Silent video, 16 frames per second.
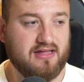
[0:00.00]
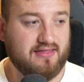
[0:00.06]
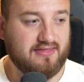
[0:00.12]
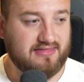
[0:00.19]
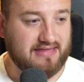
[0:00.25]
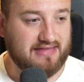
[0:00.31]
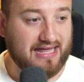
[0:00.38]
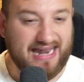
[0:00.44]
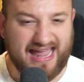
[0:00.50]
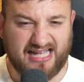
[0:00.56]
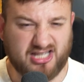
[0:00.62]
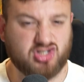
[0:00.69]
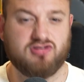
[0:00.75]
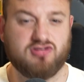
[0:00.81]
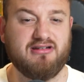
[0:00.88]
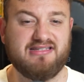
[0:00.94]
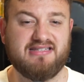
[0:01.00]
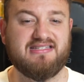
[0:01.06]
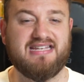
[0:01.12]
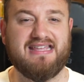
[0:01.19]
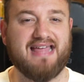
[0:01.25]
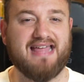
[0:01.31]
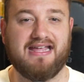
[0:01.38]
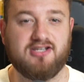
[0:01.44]
electricity
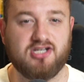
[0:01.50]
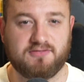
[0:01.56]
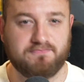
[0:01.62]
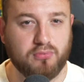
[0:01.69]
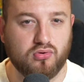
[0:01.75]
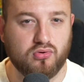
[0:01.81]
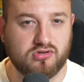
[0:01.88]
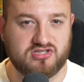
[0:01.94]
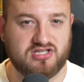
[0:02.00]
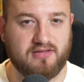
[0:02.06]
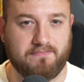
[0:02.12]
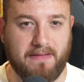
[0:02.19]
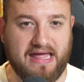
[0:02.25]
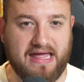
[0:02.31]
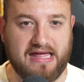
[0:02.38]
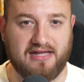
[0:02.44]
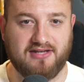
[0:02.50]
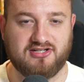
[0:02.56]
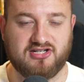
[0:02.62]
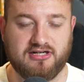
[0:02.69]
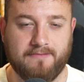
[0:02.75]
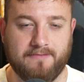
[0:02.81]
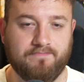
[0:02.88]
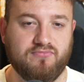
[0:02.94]
that he just brought to the pitch,
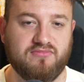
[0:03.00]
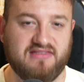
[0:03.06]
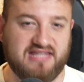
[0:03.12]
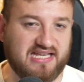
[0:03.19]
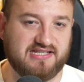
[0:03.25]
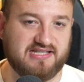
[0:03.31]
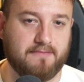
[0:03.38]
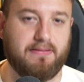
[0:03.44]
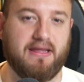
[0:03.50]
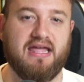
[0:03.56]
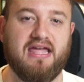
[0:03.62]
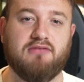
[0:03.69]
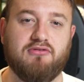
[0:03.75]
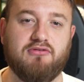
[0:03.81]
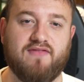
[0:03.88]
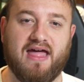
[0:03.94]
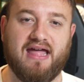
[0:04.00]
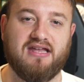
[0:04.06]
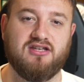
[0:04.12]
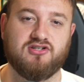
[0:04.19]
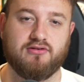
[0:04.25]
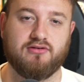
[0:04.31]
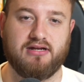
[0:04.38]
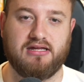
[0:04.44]
disappeared with that
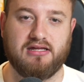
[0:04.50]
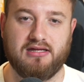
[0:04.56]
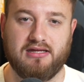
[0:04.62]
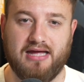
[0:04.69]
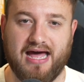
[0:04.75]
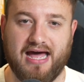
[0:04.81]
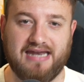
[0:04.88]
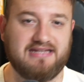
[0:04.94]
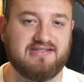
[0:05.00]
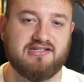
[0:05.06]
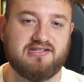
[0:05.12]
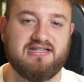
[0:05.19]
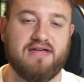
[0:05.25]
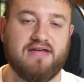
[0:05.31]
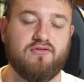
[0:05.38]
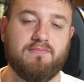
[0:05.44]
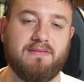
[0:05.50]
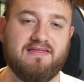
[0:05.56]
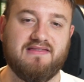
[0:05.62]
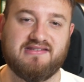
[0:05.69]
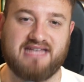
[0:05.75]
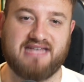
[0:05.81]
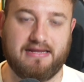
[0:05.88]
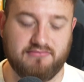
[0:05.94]
injury. And he's just never been the
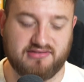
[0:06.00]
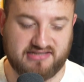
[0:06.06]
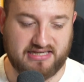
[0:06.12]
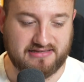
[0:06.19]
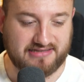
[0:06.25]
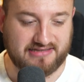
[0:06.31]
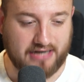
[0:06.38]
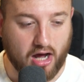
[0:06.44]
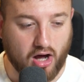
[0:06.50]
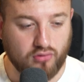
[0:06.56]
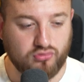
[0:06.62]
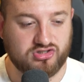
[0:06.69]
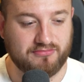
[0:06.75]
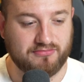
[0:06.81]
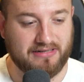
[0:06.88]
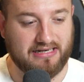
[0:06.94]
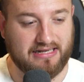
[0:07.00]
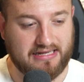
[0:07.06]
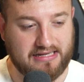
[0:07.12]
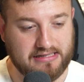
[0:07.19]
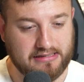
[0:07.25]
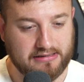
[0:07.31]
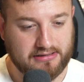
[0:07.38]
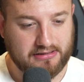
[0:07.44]
same since. And ultimately,
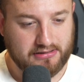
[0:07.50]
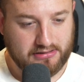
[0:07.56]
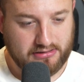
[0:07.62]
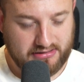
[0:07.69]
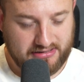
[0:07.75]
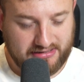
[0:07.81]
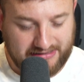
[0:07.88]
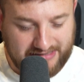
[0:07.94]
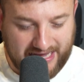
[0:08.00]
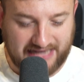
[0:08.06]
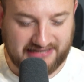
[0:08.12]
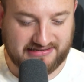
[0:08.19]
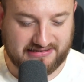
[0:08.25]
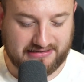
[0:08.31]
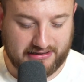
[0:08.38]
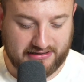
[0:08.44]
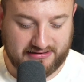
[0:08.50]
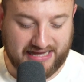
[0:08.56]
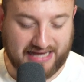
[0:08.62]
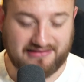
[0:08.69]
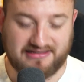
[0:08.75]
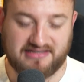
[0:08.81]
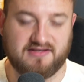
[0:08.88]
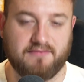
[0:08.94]
yes, that
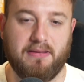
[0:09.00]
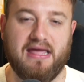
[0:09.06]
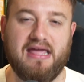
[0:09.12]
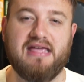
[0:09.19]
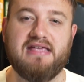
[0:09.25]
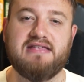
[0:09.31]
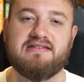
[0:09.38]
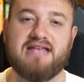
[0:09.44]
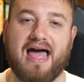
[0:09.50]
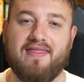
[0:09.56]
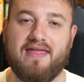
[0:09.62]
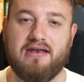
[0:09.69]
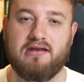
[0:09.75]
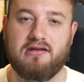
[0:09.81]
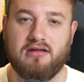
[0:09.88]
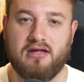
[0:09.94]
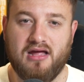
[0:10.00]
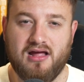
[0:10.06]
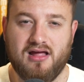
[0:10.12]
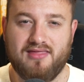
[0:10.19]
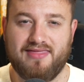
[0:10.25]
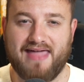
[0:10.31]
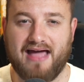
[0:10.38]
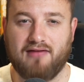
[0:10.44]
disappears, and then
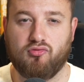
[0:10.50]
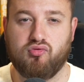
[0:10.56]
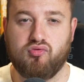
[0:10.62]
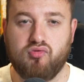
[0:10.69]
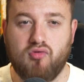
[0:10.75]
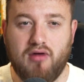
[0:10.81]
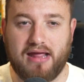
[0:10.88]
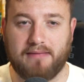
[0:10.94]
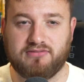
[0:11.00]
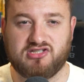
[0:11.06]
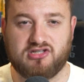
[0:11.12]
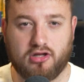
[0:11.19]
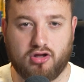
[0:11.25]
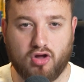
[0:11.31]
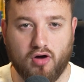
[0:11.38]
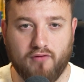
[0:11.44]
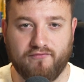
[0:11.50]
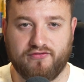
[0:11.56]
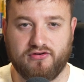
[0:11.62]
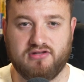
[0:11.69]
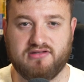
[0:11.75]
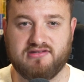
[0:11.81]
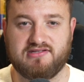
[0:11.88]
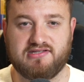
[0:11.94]
that rips the
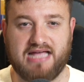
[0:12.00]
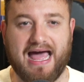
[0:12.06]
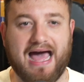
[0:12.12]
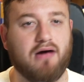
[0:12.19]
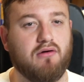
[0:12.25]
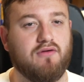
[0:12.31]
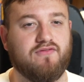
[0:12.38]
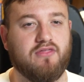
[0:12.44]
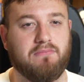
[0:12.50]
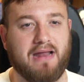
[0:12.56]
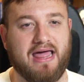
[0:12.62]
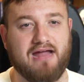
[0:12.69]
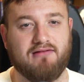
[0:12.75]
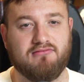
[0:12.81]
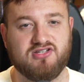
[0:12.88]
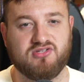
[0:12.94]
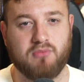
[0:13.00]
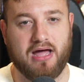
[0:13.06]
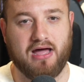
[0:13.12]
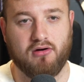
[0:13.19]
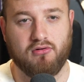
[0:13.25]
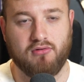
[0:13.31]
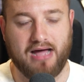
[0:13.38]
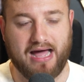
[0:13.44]
confidence out of the player as
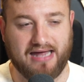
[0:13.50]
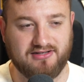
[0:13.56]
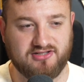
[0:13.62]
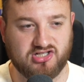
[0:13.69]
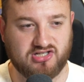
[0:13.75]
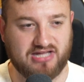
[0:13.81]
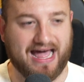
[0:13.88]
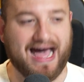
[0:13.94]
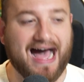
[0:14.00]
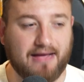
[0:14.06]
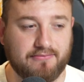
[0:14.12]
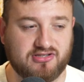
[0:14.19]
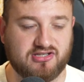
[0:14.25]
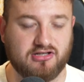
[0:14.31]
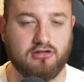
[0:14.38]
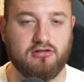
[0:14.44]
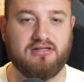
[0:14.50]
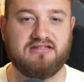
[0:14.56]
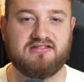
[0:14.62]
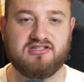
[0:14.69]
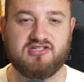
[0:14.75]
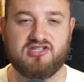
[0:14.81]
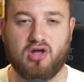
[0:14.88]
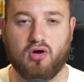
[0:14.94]
well and just absolutely
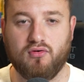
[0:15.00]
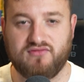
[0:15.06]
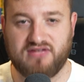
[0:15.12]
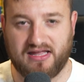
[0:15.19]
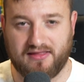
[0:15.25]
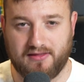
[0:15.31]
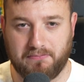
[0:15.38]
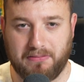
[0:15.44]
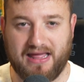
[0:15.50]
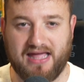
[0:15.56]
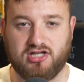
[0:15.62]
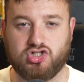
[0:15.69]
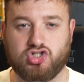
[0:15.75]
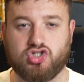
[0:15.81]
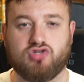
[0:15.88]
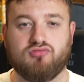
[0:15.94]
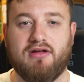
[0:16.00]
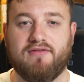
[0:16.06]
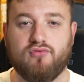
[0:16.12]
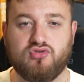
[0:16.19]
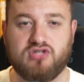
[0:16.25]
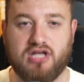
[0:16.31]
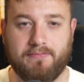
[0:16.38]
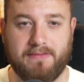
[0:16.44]
dissolves it, and the player
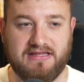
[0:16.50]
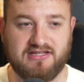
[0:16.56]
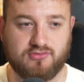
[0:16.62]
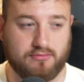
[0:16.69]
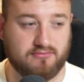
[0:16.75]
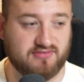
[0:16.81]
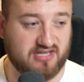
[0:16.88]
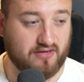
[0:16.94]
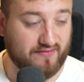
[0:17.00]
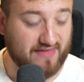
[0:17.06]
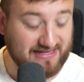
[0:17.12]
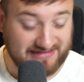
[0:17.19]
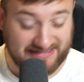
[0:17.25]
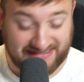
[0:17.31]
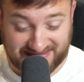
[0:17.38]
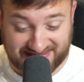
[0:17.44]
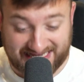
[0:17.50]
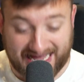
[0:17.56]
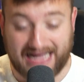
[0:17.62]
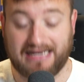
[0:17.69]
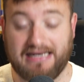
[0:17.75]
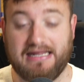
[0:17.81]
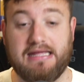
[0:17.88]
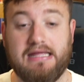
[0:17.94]
shrivels up into himself. And that's
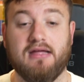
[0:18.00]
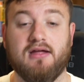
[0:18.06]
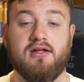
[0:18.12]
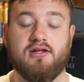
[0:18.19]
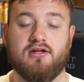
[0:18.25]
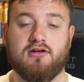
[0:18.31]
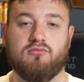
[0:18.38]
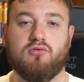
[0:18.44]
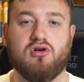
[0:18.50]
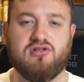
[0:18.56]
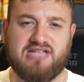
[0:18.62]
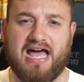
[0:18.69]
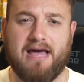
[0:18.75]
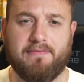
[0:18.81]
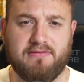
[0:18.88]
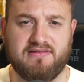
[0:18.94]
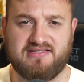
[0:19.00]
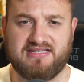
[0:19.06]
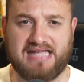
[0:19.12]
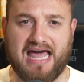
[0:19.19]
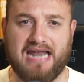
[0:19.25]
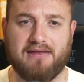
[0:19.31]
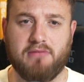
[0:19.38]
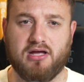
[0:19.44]
exactly what has happened to
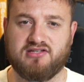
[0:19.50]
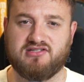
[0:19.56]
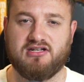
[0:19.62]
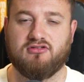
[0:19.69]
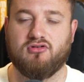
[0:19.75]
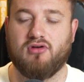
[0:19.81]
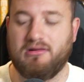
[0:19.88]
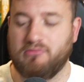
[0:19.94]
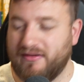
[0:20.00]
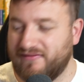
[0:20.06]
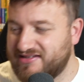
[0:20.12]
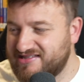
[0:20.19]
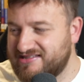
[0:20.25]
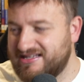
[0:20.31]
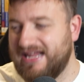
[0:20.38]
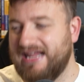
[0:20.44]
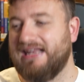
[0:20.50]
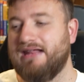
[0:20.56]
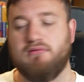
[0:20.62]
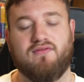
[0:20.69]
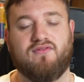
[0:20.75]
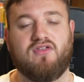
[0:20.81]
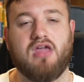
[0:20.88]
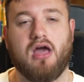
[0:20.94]
Callum Hudson-Odoi. And we've seen it
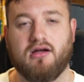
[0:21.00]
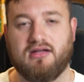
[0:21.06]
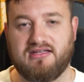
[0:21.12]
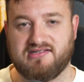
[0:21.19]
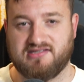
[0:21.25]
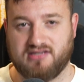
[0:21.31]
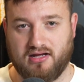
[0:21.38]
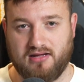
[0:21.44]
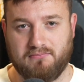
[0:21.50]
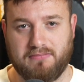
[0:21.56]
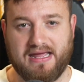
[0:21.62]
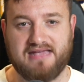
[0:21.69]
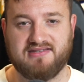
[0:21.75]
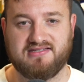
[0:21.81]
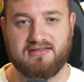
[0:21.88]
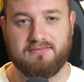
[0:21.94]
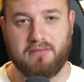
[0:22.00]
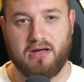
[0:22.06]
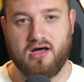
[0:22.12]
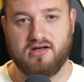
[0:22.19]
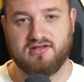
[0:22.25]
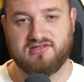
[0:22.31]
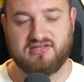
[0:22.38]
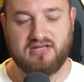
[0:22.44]
with young, exciting players in the
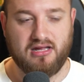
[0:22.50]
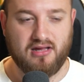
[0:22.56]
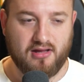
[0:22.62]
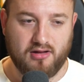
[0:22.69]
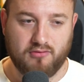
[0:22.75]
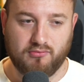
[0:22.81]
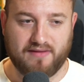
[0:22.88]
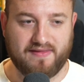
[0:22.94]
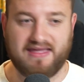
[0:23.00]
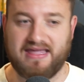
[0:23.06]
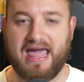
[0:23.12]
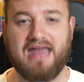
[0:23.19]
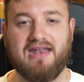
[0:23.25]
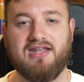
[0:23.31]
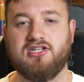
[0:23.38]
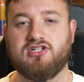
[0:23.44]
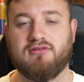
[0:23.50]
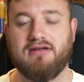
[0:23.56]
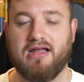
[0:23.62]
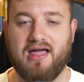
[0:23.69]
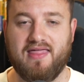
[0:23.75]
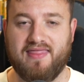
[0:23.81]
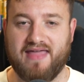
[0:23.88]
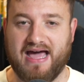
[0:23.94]
past. When they get an injury
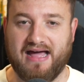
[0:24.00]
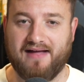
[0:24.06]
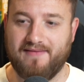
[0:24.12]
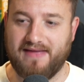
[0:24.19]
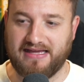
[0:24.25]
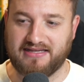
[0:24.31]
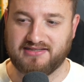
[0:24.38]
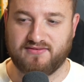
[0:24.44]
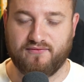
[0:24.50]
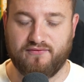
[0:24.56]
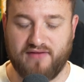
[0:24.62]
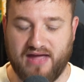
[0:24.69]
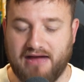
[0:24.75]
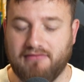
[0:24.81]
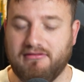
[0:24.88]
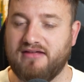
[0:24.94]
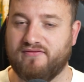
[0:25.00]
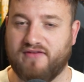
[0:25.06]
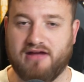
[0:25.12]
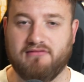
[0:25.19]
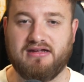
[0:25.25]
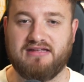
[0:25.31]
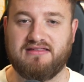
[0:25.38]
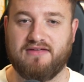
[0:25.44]
like that, it's very,
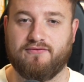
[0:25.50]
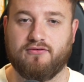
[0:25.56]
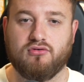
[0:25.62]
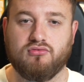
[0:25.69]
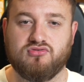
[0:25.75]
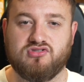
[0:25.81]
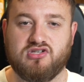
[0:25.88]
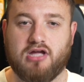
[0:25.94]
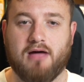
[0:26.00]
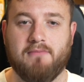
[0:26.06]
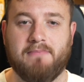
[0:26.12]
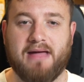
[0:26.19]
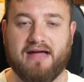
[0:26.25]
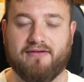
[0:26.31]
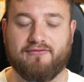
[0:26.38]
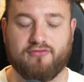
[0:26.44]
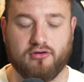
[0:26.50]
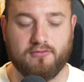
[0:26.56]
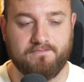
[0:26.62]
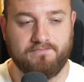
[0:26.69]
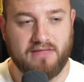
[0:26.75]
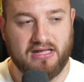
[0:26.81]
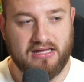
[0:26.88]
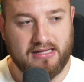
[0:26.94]
very difficult to come back from.
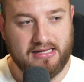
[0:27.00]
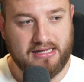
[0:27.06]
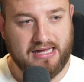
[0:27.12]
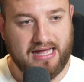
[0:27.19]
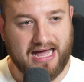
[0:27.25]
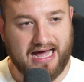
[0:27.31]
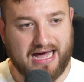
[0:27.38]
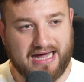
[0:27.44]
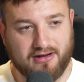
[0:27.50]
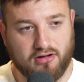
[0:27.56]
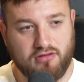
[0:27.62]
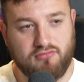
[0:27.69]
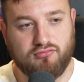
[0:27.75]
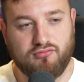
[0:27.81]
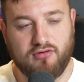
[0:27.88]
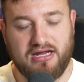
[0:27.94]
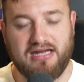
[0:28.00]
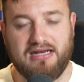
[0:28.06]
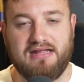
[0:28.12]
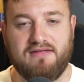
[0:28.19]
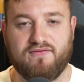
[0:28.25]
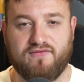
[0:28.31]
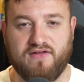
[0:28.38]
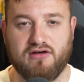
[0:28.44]
And I really
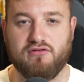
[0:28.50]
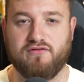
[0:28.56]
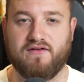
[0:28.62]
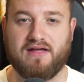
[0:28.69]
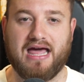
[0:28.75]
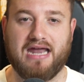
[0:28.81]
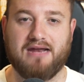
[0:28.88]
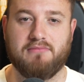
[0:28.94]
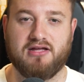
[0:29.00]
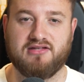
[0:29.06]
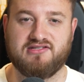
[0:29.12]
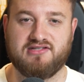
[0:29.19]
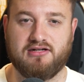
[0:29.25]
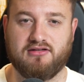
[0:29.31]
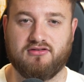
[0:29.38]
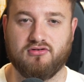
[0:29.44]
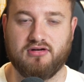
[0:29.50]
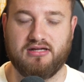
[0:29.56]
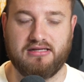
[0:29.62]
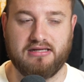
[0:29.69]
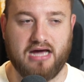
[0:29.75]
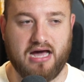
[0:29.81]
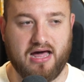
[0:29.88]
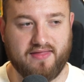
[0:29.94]
feel for Callum Hudson-Odoi.
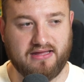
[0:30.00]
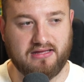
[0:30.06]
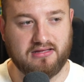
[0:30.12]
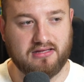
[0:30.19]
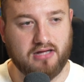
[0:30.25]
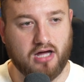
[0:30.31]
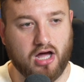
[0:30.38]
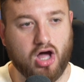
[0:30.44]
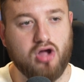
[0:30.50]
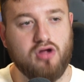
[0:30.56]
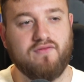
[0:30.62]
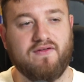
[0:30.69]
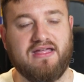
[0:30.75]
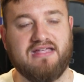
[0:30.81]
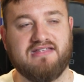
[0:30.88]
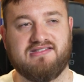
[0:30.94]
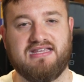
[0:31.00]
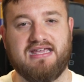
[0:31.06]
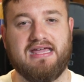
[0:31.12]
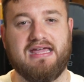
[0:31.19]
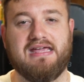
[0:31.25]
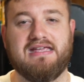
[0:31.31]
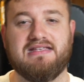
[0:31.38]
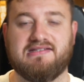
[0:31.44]
I think over his
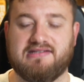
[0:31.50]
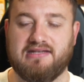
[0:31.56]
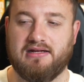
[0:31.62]
years,